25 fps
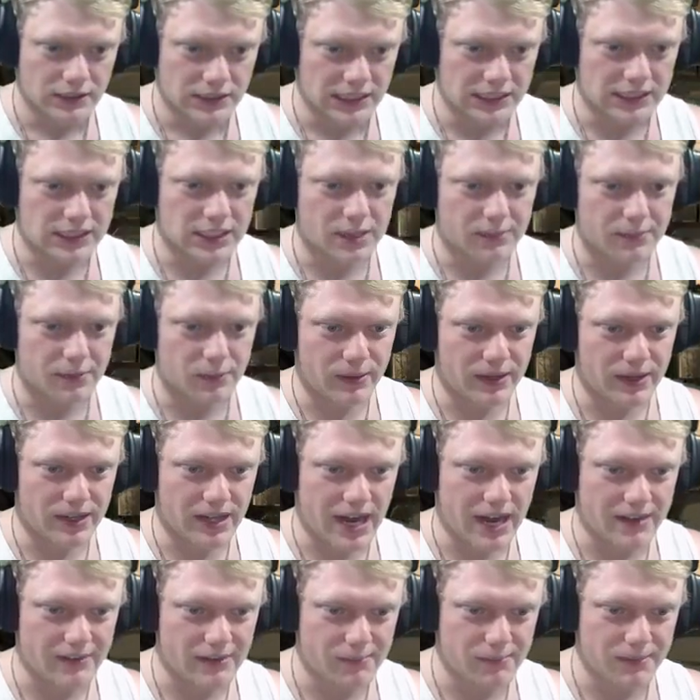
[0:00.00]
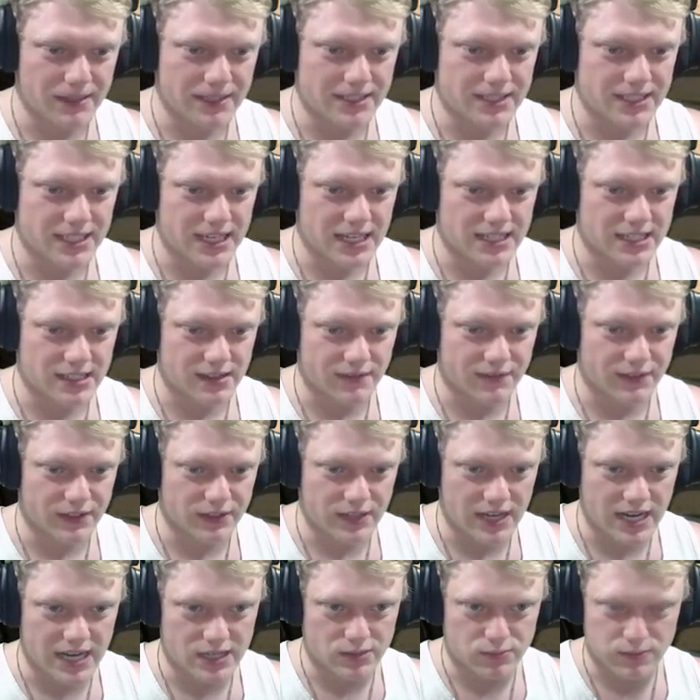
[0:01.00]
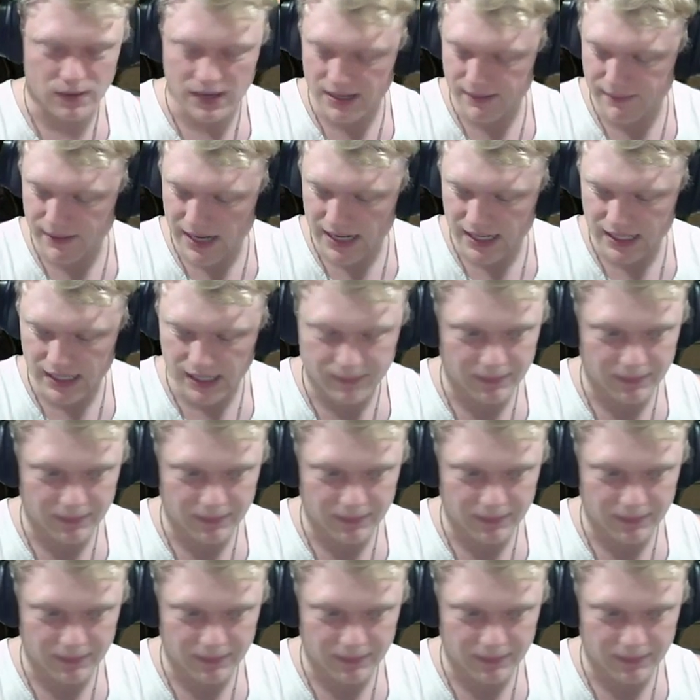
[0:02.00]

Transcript: This is gonna be weird. I haven't played C S in a few days. Why am I?